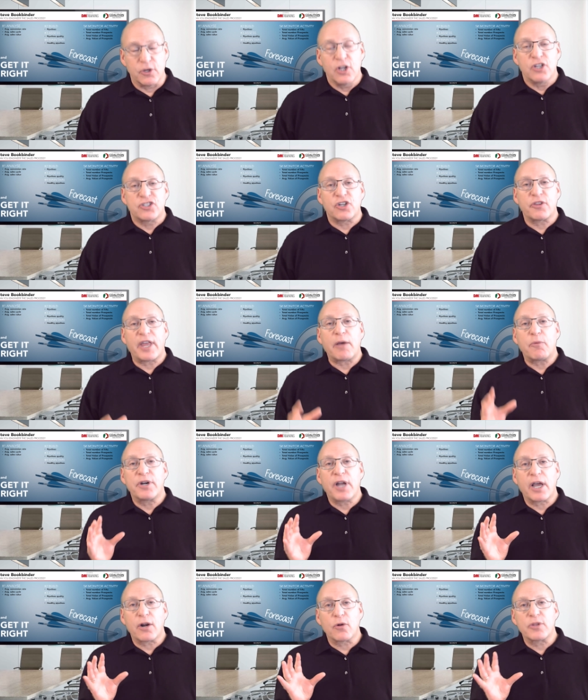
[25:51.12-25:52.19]
so that we're
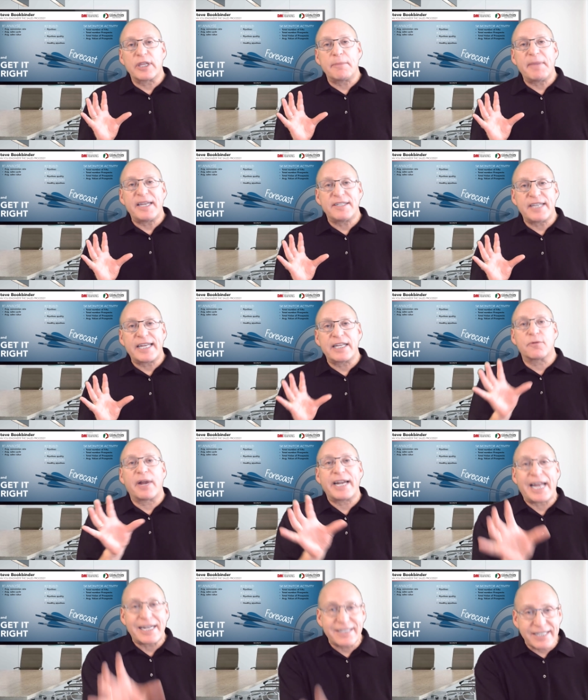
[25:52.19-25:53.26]
not only maintaining the right
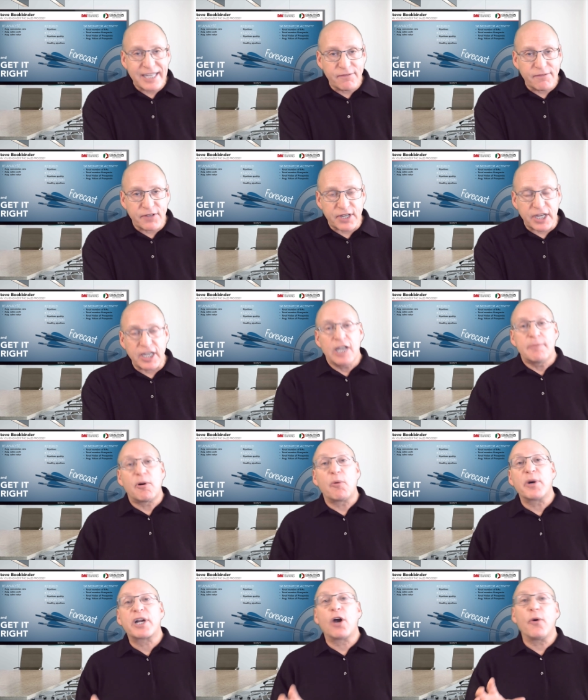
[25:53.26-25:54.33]
activity, but
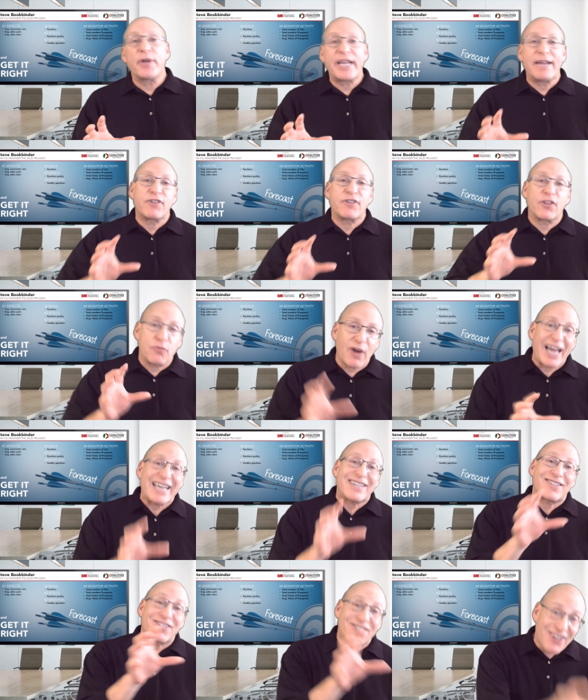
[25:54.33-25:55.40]
we're going after the right
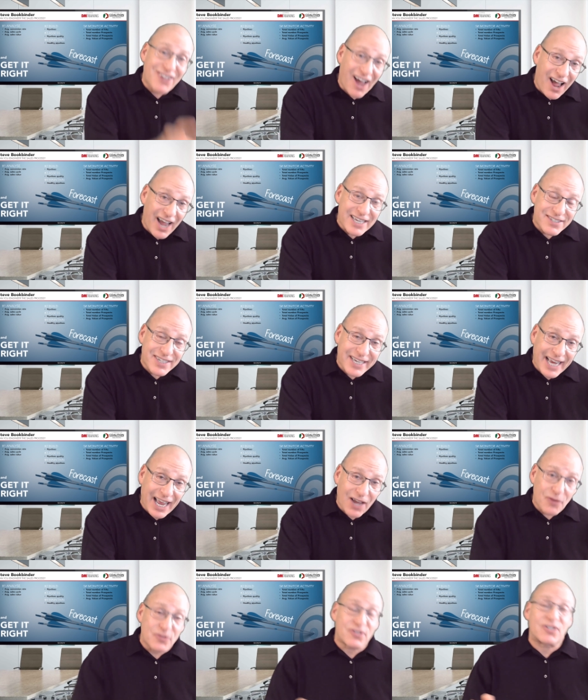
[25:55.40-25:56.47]
size
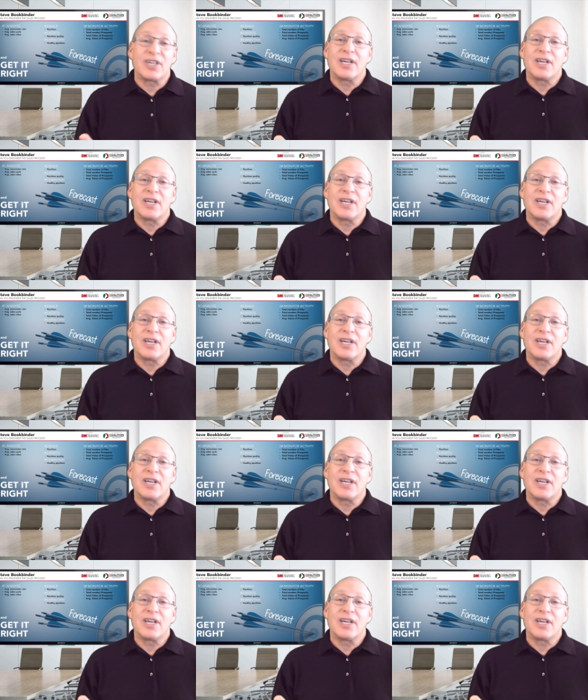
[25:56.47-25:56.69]
accounts,